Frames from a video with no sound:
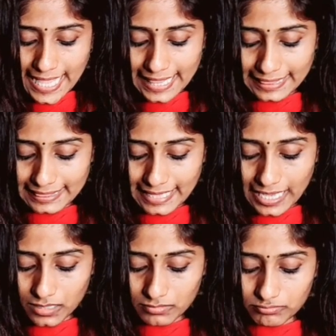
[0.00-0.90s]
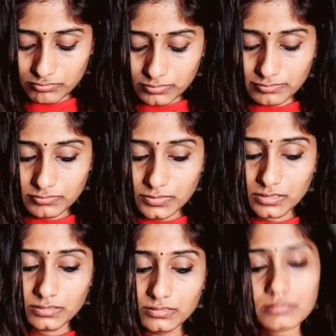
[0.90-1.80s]
Then
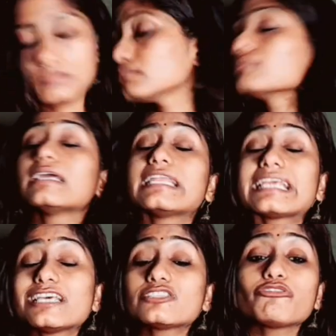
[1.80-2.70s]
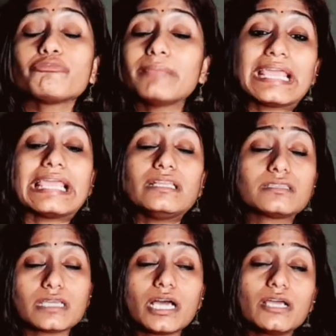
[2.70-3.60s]
in case of
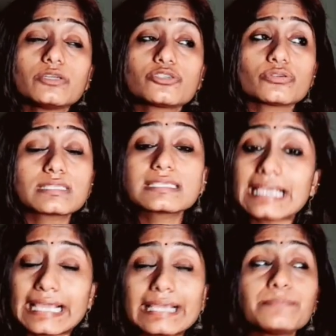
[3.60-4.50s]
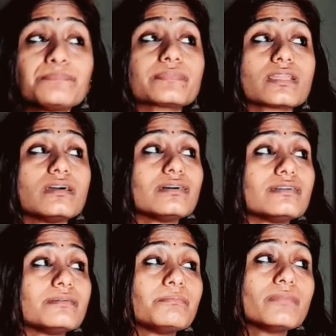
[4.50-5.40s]
males, I should say,
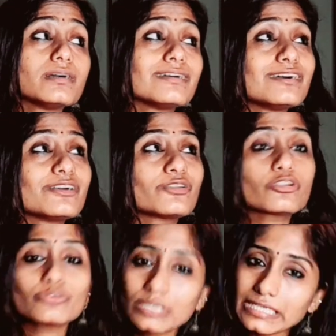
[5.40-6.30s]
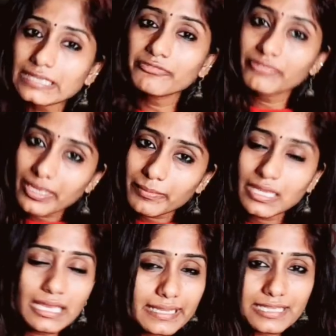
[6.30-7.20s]
not only the
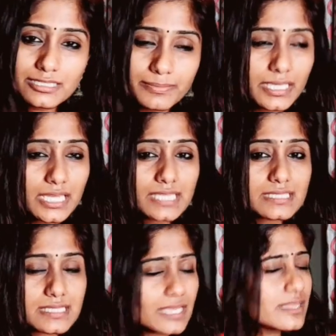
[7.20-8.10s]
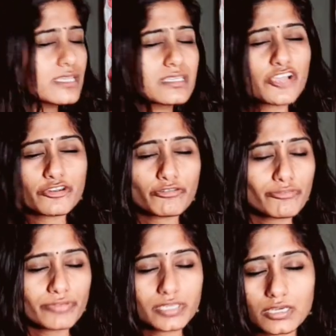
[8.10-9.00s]
female are experiencing this kind of
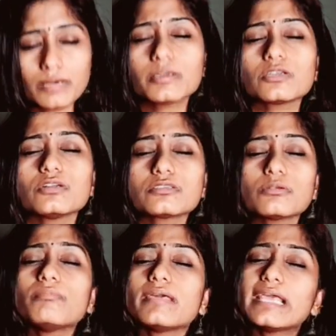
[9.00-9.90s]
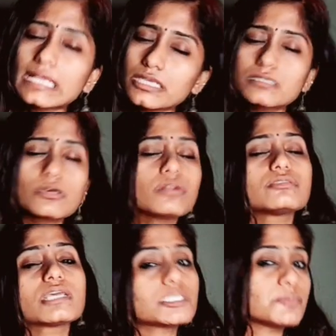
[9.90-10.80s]
fear, but also male is
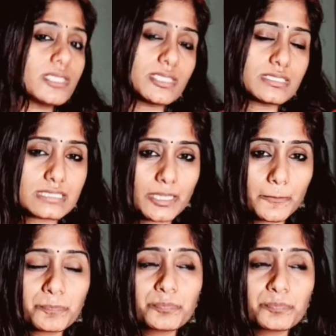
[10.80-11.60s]
also experiencing